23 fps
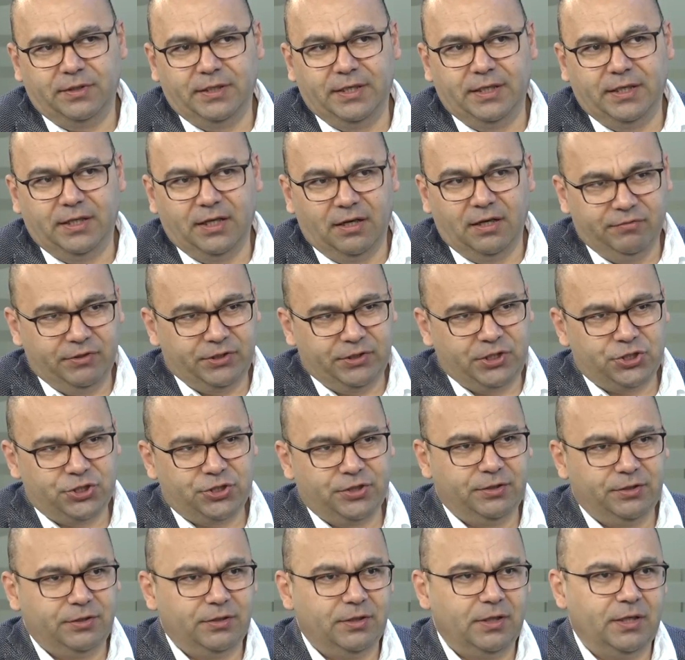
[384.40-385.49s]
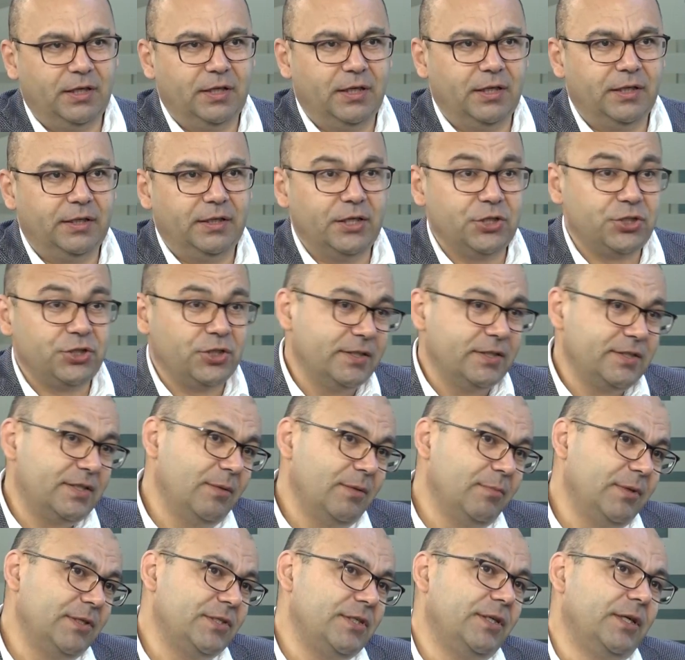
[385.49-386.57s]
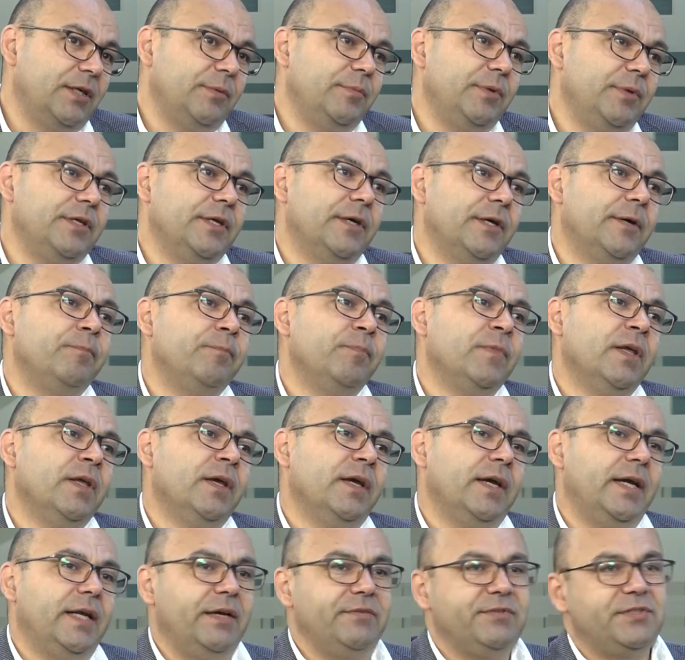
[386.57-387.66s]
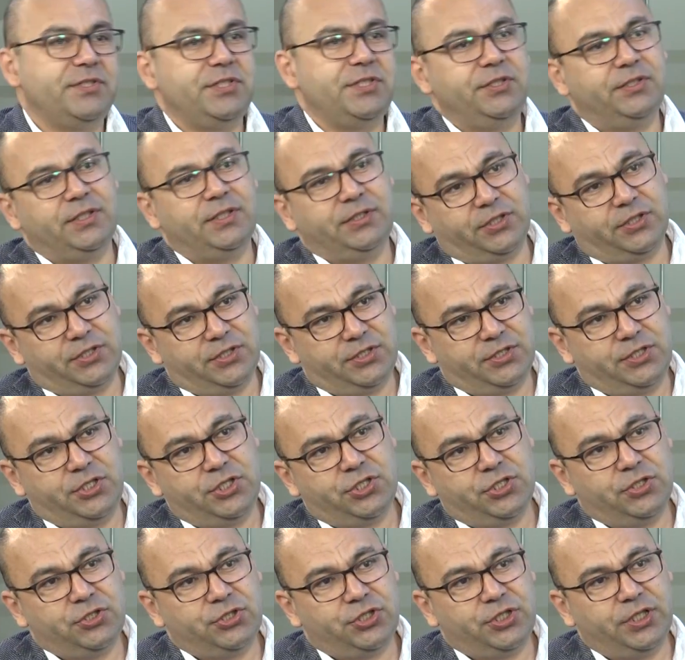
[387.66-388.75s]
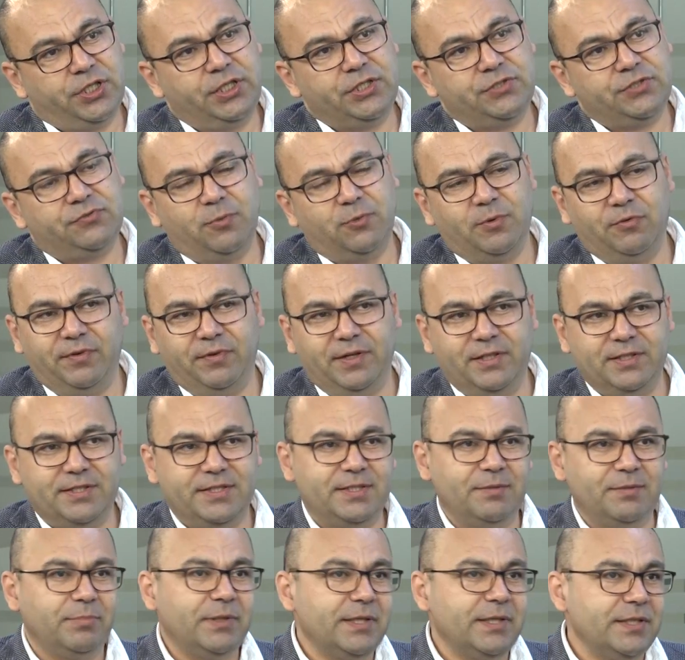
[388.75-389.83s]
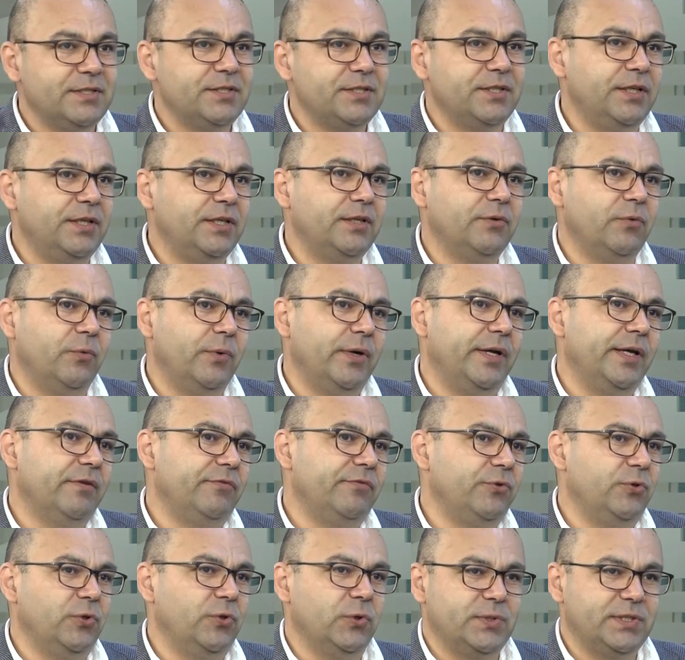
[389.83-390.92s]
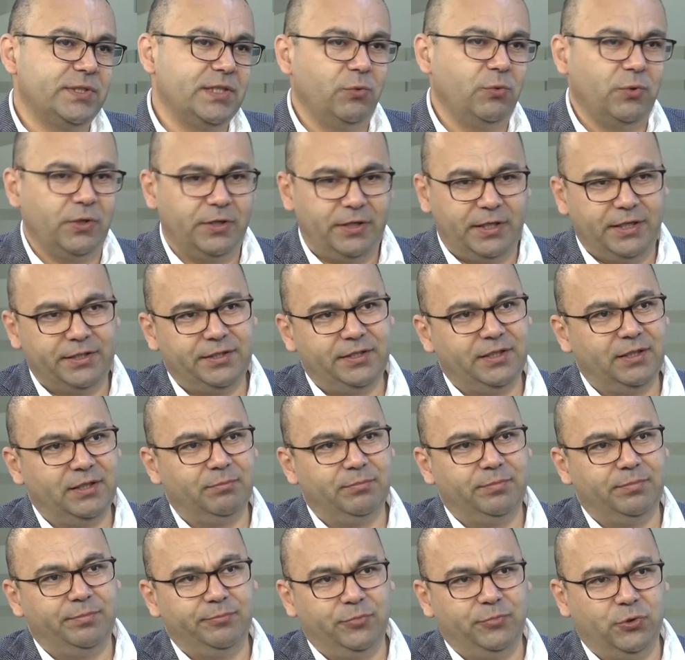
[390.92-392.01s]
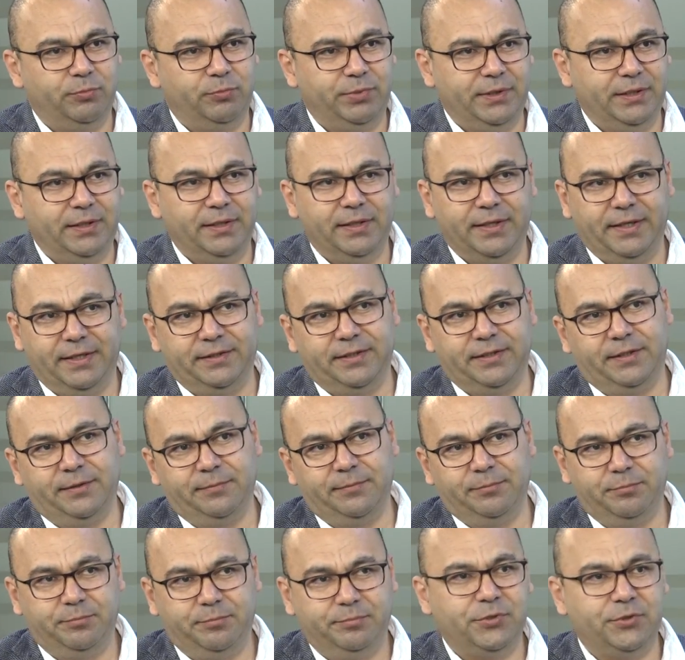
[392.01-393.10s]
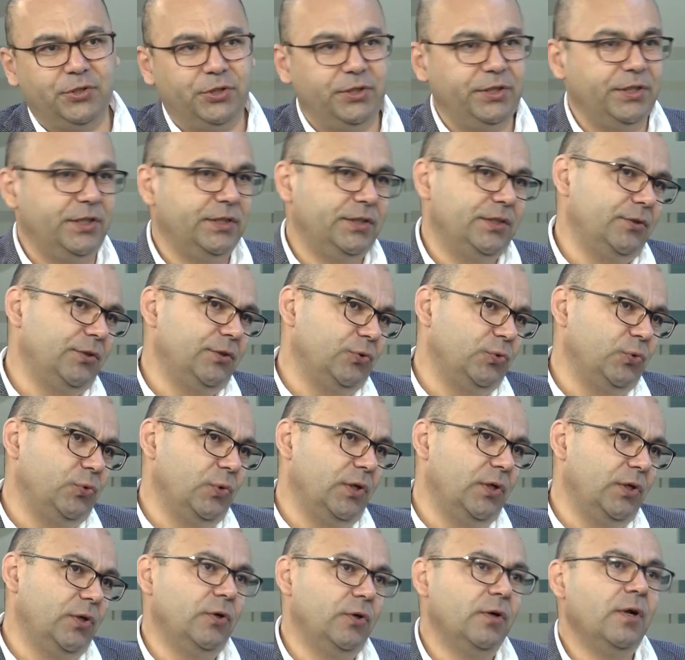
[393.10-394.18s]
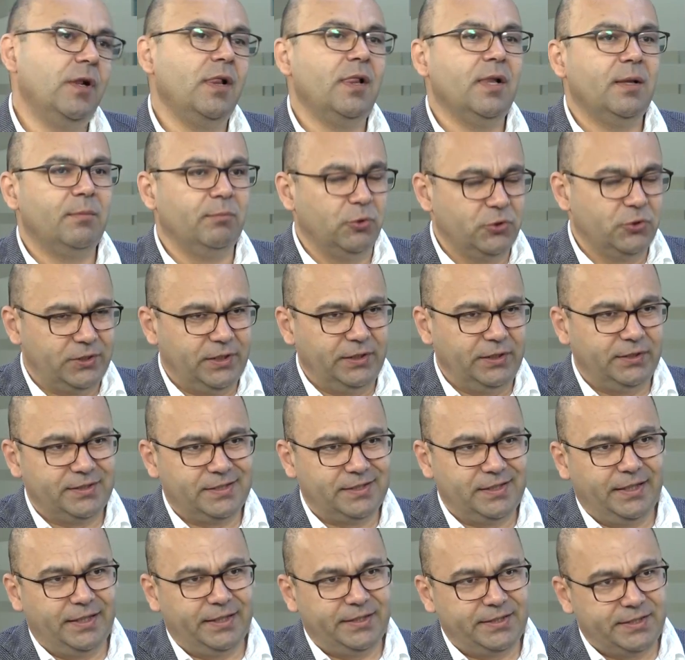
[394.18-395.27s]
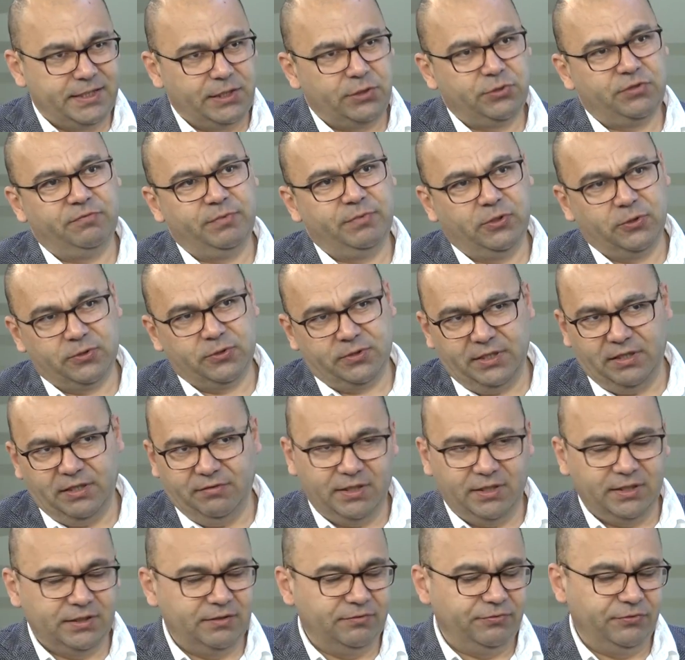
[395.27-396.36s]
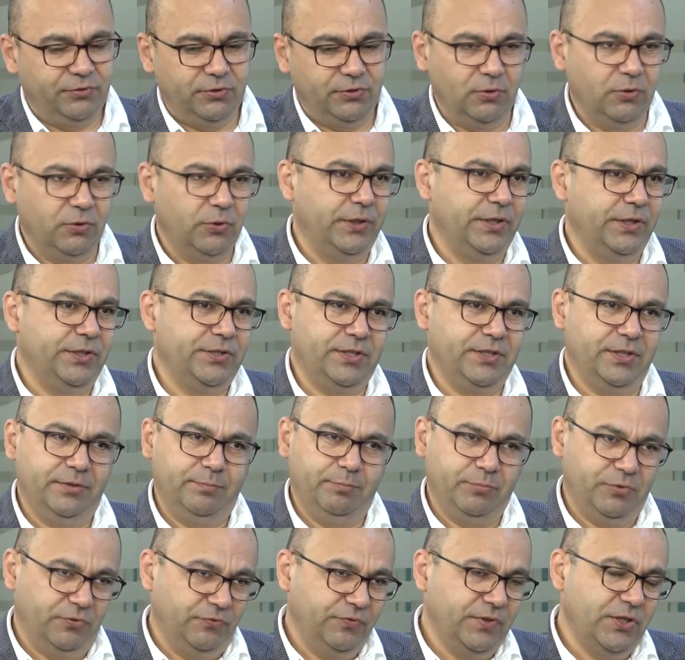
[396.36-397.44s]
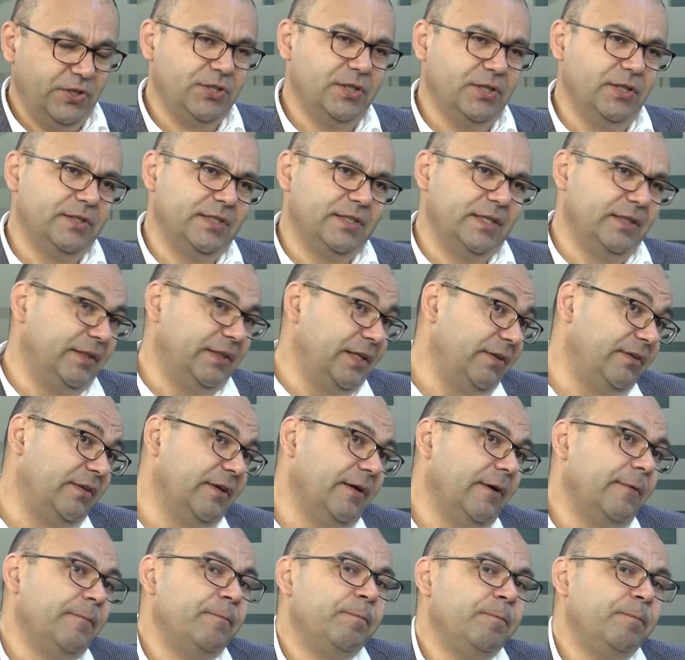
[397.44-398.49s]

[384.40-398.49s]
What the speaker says: convocation national assemblies in Armenia, and I've seen the transition change from a very simplistic way of someone writing a bill and then turning it into law. Mostly it's executive, because they have a lot of lawyers and professionals and data,